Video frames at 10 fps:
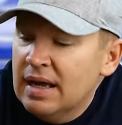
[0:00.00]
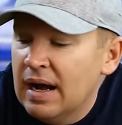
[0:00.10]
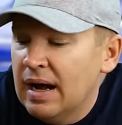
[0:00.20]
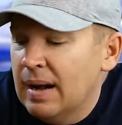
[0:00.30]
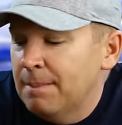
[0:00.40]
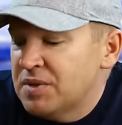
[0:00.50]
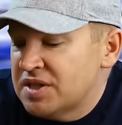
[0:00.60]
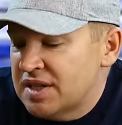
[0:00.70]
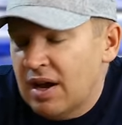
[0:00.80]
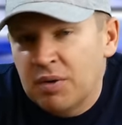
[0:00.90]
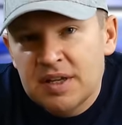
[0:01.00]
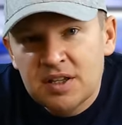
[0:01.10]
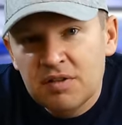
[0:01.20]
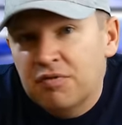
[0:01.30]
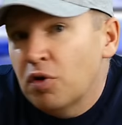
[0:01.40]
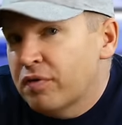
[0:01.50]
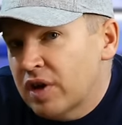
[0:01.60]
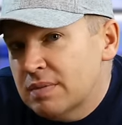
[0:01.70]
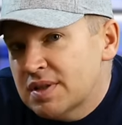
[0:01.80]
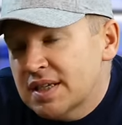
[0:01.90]
um, to see how it is on the full
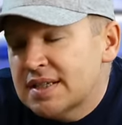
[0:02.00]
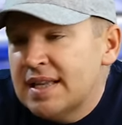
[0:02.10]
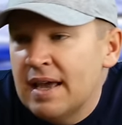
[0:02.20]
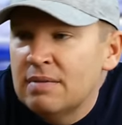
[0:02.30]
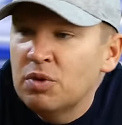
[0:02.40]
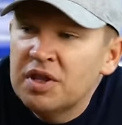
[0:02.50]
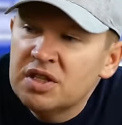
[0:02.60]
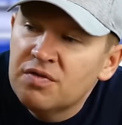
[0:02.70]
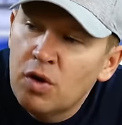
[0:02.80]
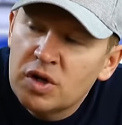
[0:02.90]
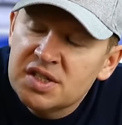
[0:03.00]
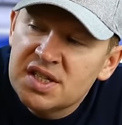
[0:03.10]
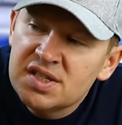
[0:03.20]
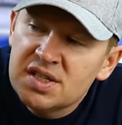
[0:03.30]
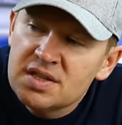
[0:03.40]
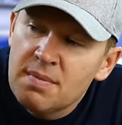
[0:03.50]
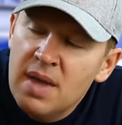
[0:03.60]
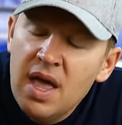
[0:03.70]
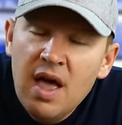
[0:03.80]
frame 610 with its focusing system.